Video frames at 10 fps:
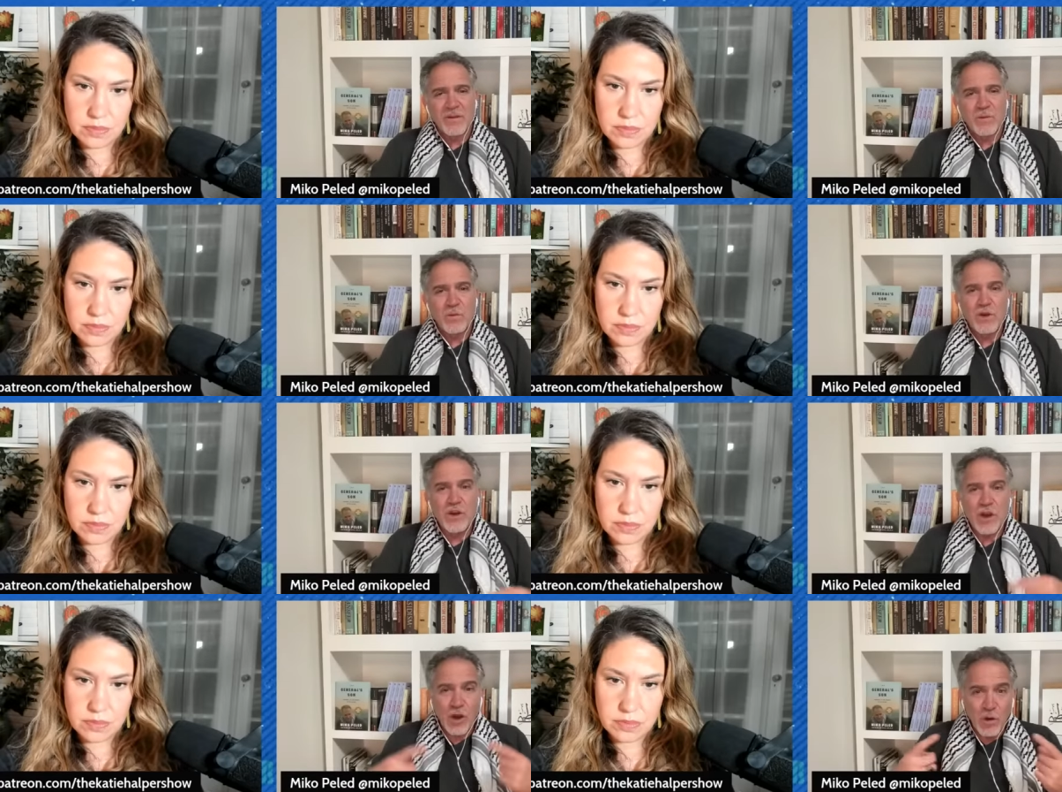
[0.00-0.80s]
Speaker 1: we
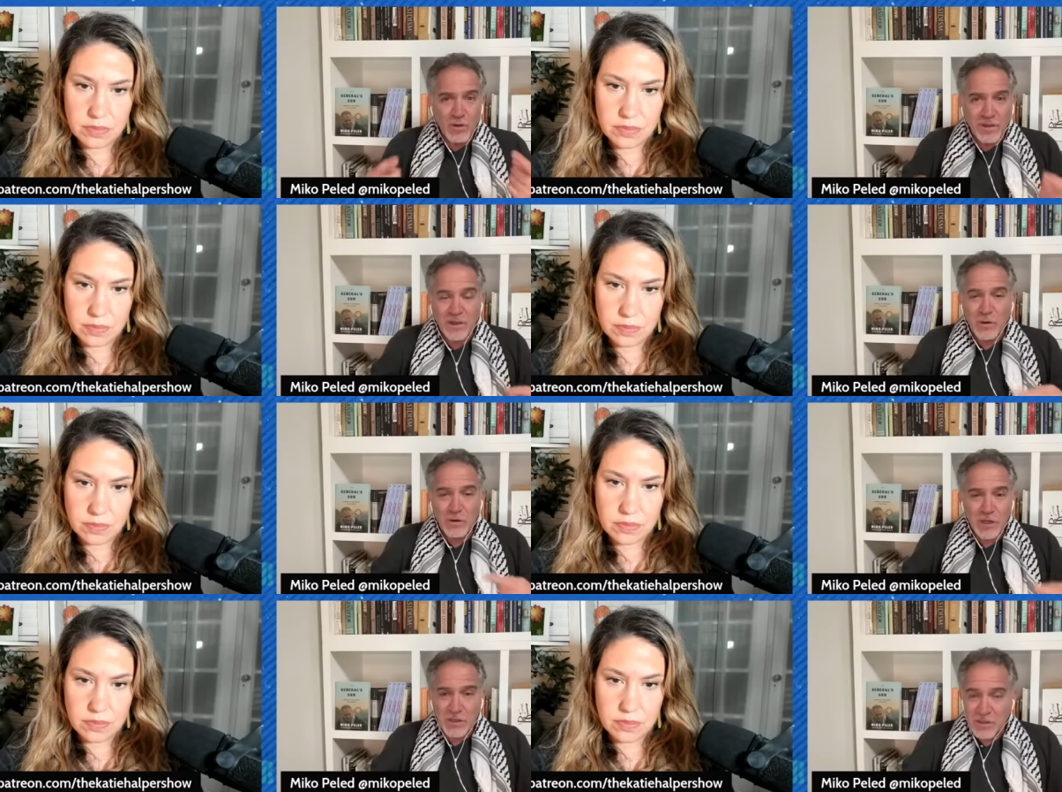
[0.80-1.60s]
know that
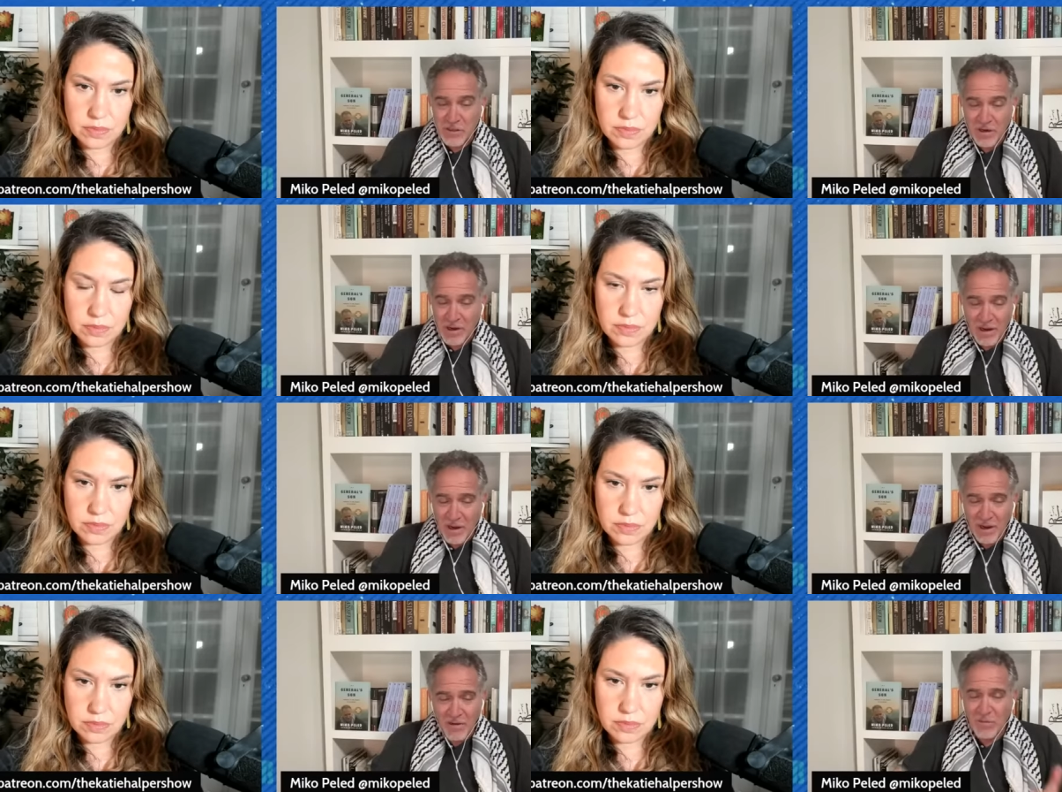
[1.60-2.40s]
negotiations are
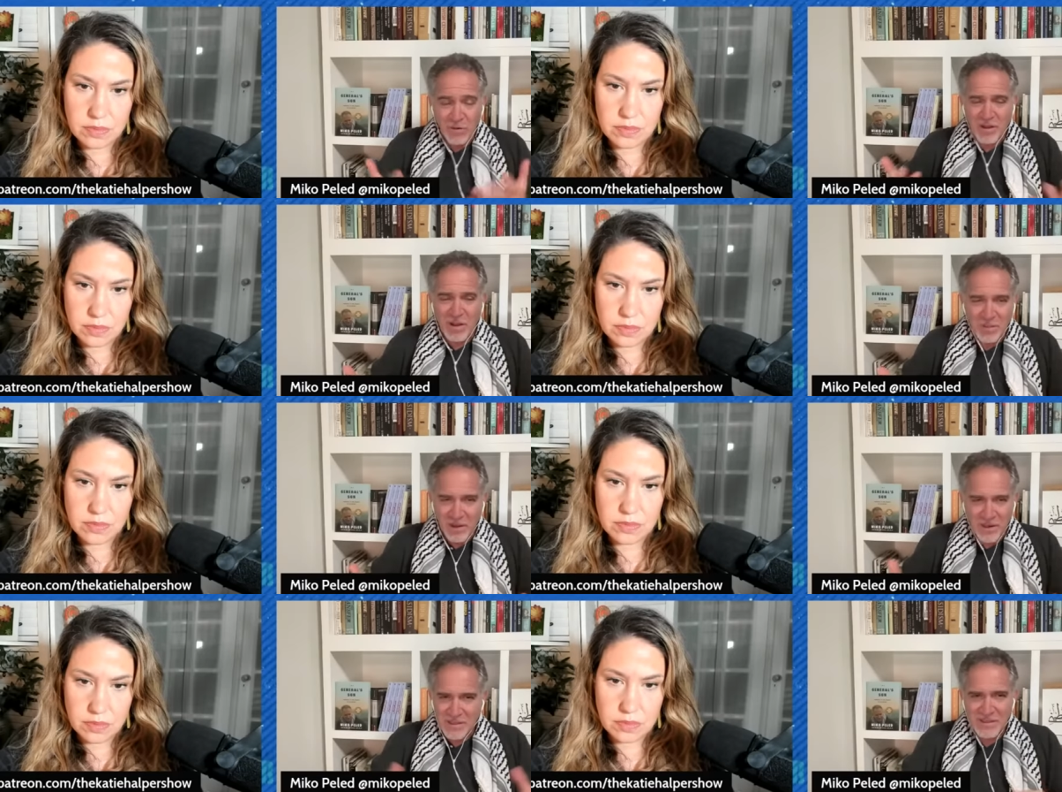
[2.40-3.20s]
are
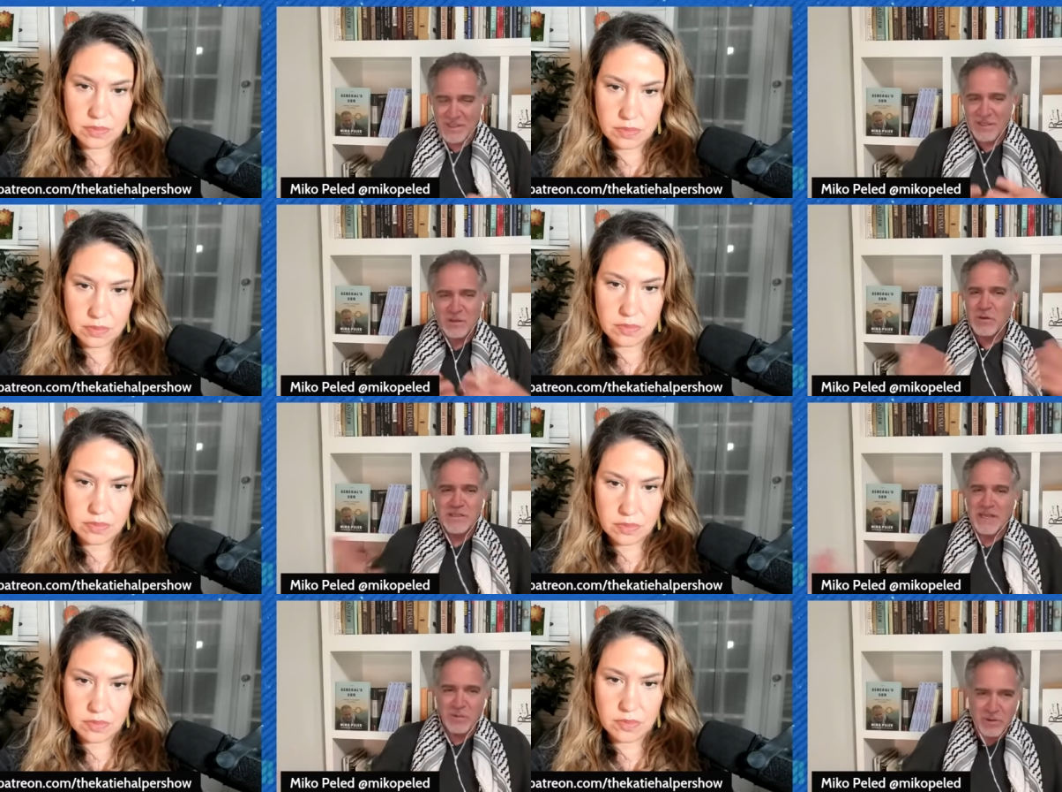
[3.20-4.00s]
forthcoming because these things
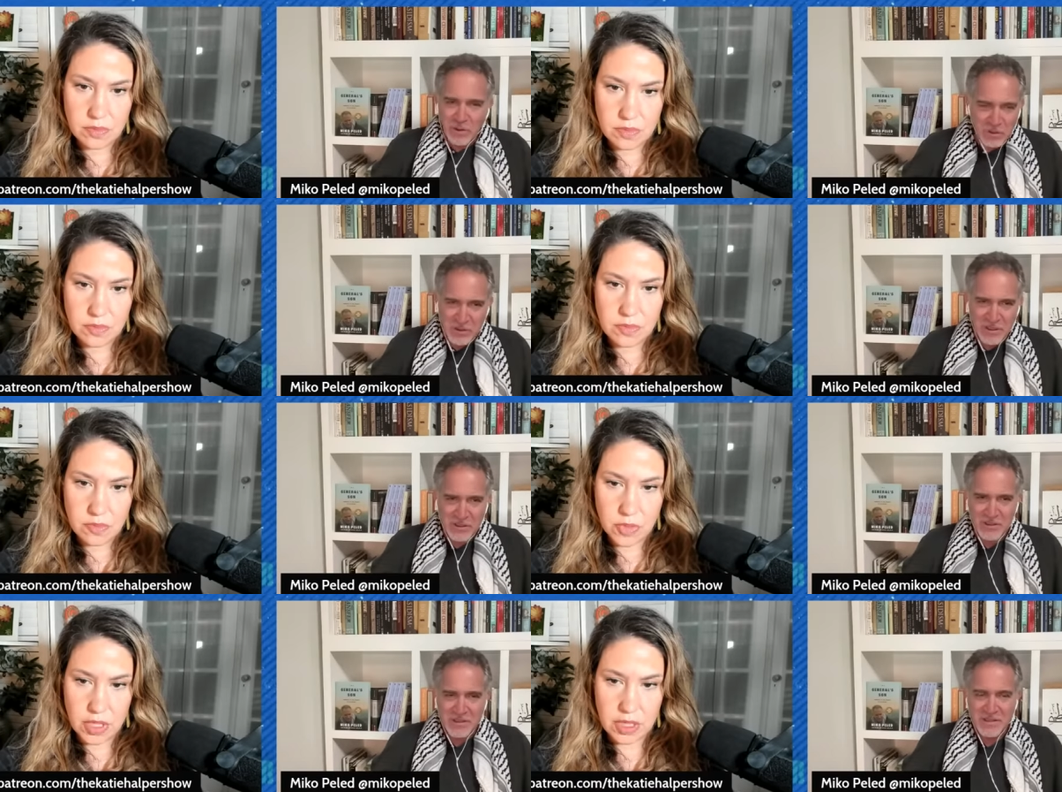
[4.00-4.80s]
always end with
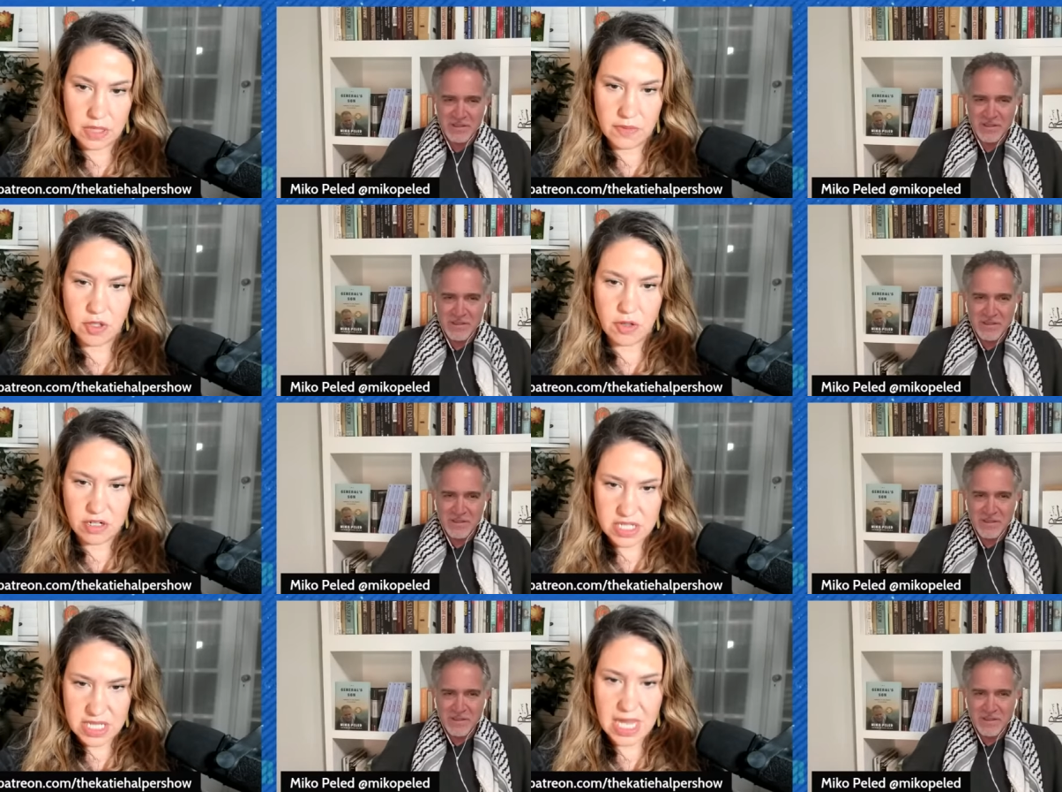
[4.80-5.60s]
negotiations. Right.
Speaker 2: Even though
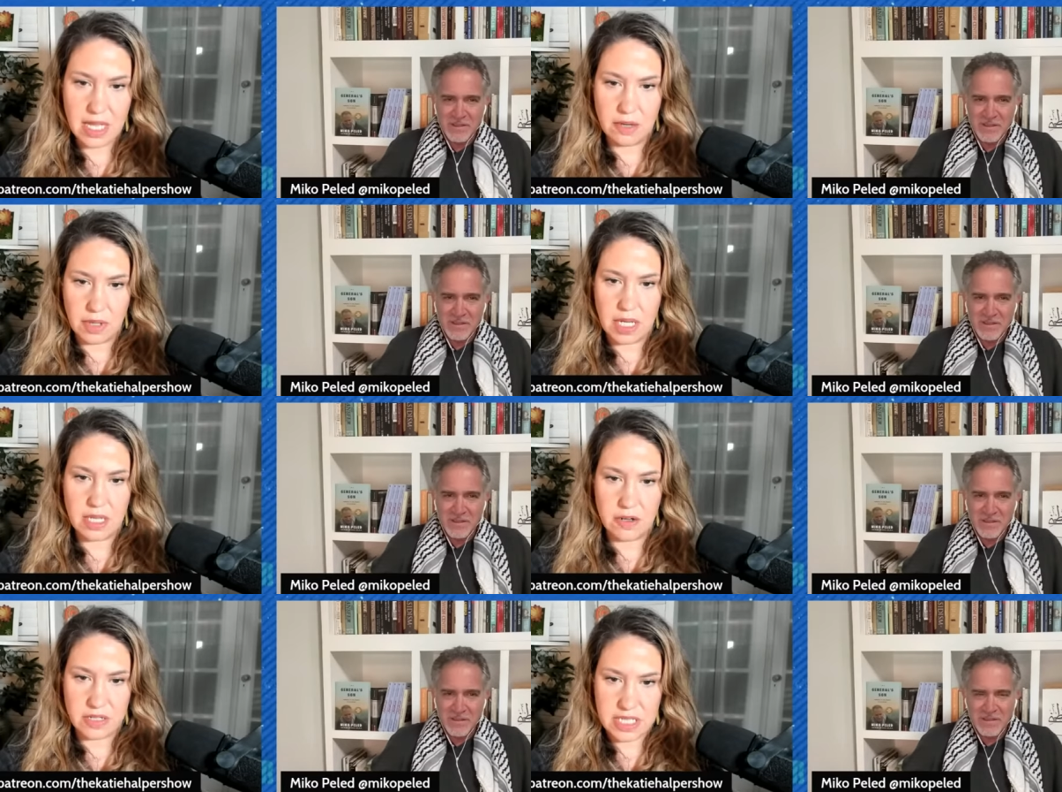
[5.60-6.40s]
they're saying,
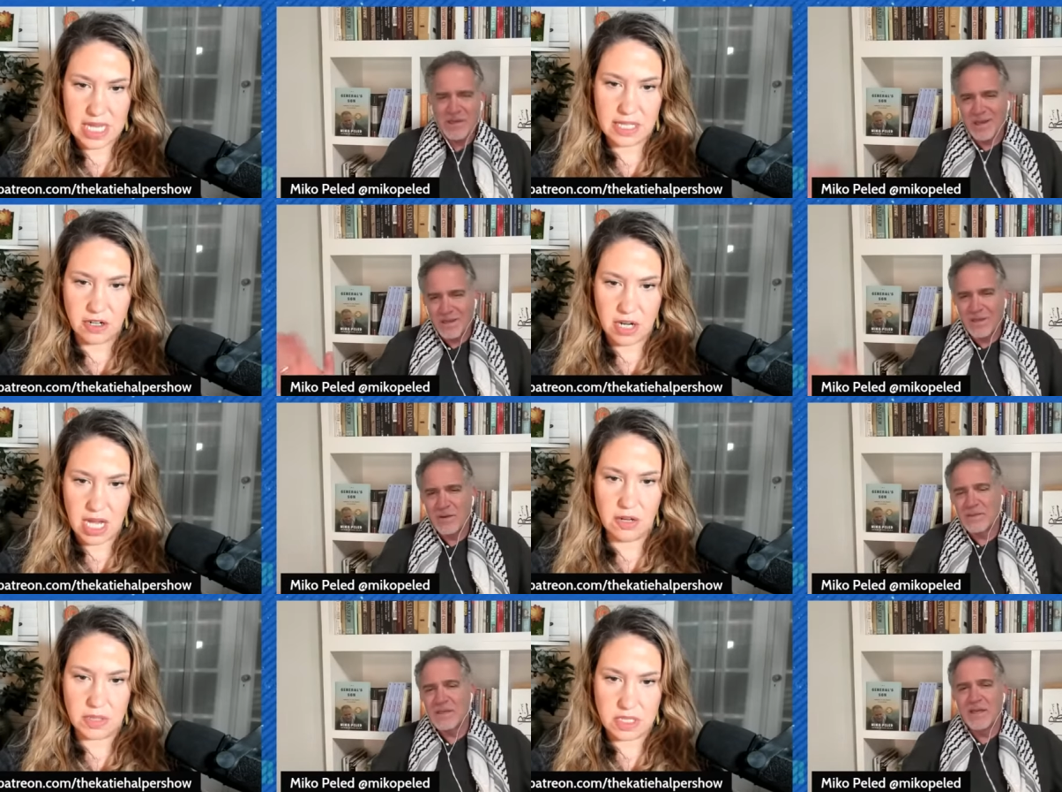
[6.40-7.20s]
right? They're saying they're they
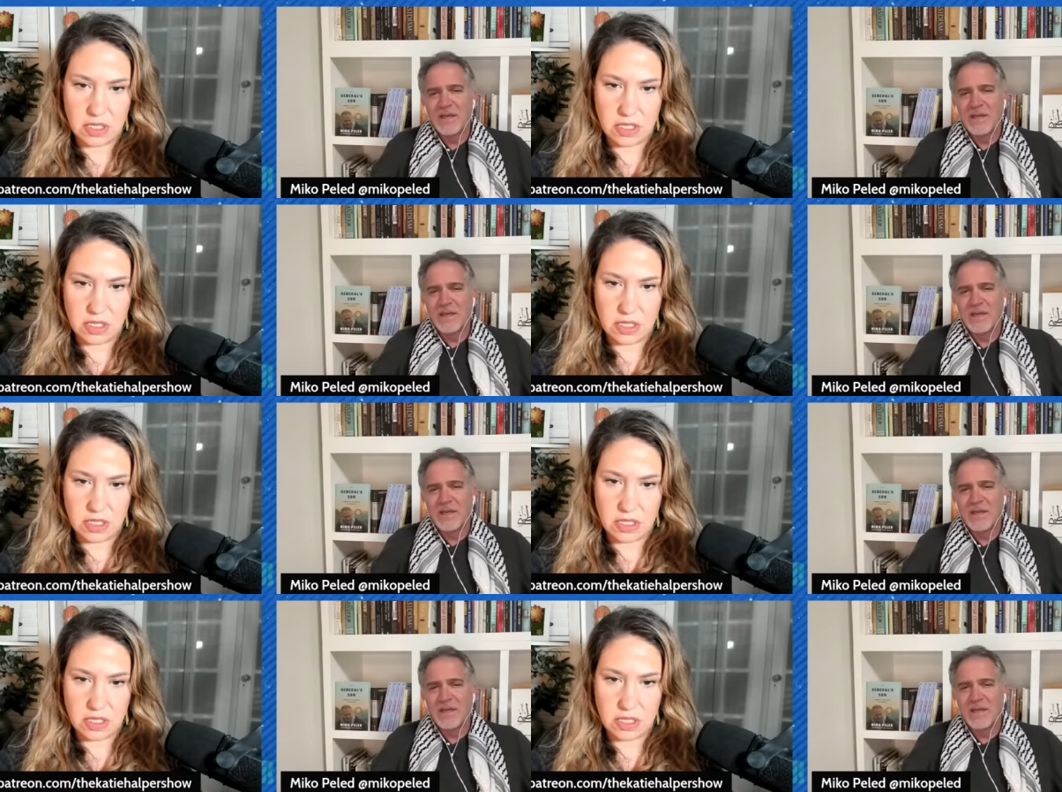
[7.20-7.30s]
not going say. to